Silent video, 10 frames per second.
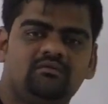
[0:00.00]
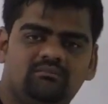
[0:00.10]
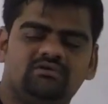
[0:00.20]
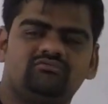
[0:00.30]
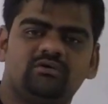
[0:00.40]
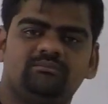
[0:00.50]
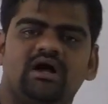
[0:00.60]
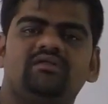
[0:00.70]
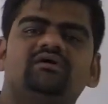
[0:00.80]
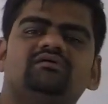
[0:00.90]
But for
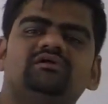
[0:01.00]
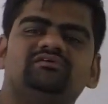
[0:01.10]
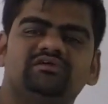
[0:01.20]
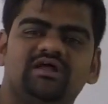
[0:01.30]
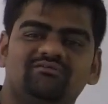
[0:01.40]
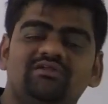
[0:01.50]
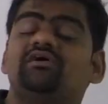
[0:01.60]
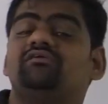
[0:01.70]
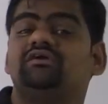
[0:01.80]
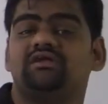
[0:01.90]
others also there are
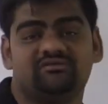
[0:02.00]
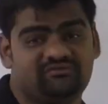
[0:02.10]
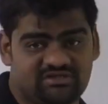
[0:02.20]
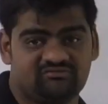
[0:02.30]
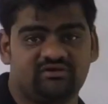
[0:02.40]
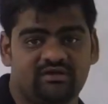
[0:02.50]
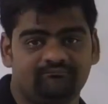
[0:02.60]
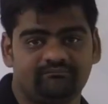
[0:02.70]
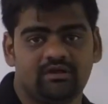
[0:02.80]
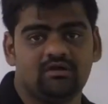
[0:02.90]
1000 tests which are free.
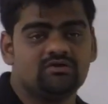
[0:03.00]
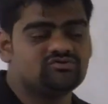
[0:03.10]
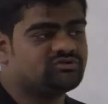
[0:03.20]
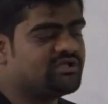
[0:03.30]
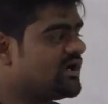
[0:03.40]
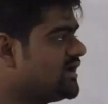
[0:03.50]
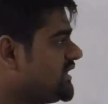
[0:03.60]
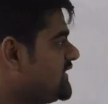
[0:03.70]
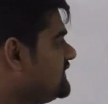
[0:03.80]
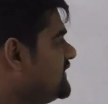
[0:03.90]
So there are
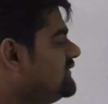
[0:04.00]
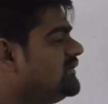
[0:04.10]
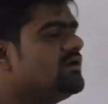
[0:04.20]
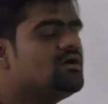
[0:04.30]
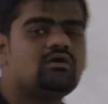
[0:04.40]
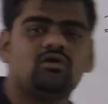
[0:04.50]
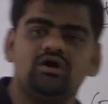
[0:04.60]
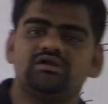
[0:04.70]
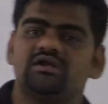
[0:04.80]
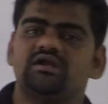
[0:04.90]
tests in
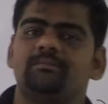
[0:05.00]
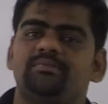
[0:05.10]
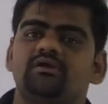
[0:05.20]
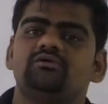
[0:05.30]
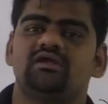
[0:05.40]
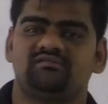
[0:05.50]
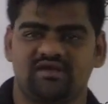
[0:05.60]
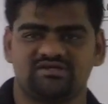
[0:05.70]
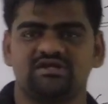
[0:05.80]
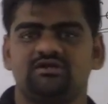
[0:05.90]
quantitative aptitude text
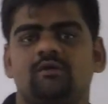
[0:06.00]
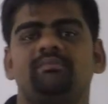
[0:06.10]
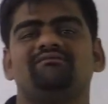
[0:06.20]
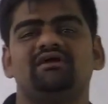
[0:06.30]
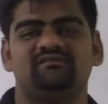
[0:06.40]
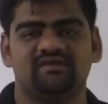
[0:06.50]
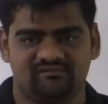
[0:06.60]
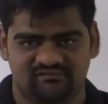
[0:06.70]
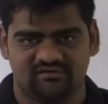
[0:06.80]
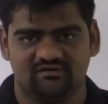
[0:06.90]
section, topic wise
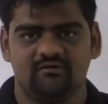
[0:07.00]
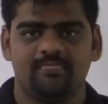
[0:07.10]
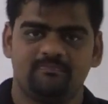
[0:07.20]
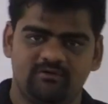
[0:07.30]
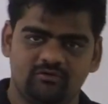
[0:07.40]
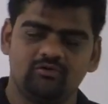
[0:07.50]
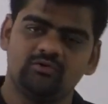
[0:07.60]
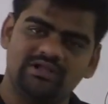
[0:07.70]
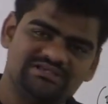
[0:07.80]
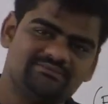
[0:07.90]
test. When you go
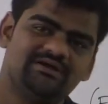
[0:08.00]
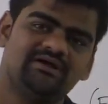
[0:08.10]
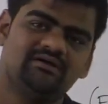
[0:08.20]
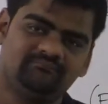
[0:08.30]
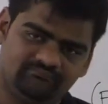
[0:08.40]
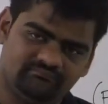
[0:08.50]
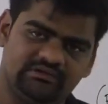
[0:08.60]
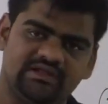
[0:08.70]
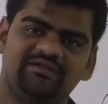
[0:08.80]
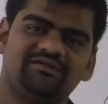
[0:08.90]
to algebra,
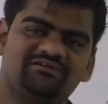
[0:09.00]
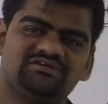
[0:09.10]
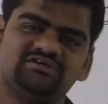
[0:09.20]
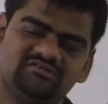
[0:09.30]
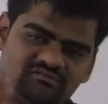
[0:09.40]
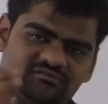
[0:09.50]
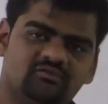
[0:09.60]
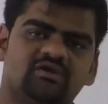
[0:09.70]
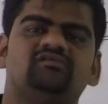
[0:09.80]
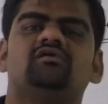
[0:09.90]
linear equations, you
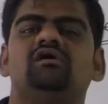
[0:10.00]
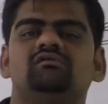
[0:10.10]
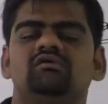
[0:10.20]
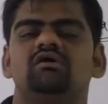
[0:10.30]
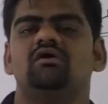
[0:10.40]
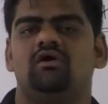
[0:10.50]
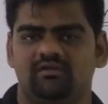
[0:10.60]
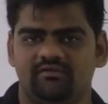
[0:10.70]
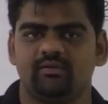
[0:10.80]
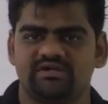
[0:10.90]
can solve all
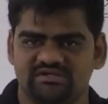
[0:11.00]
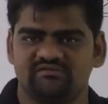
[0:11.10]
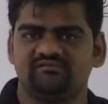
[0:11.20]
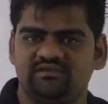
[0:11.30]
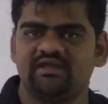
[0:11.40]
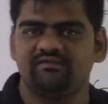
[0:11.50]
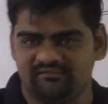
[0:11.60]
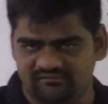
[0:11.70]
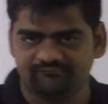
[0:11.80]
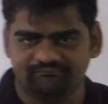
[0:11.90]
the questions like
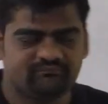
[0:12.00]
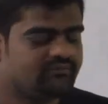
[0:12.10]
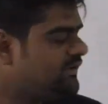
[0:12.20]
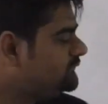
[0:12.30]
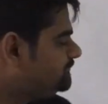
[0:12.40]
this, right?